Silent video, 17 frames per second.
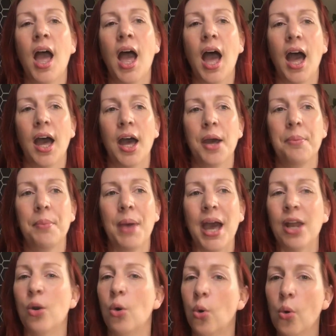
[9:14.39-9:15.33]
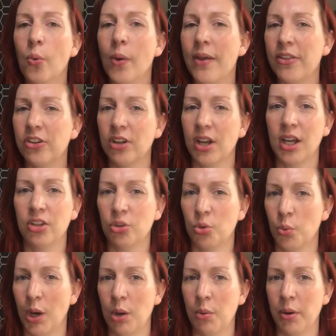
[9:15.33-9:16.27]
And all-weather tyres are
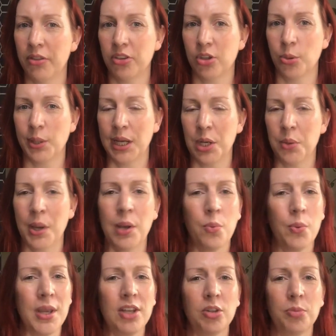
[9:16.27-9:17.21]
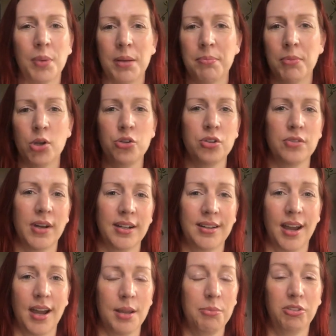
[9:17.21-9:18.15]
well worth doing anyway. We spend most of our
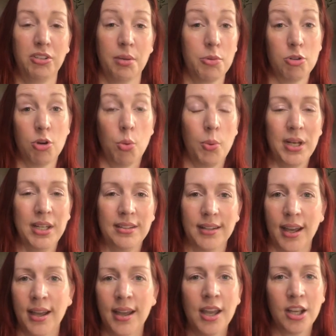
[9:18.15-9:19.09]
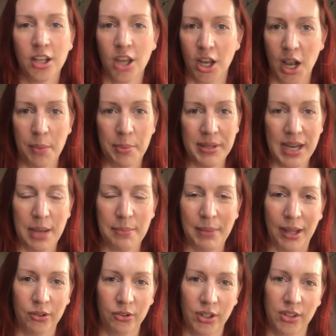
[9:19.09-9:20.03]
time, summer or winter, going up and down
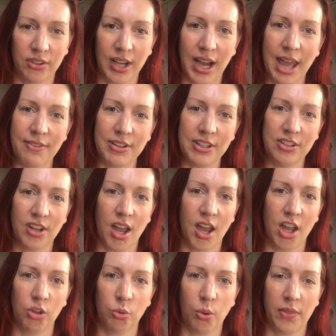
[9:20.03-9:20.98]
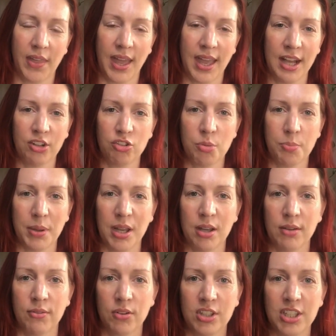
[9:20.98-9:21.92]
mountains, and having tyres with that extra bit
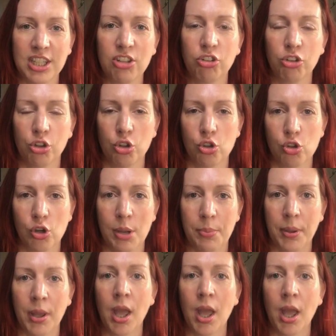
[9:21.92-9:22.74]
of a decent grip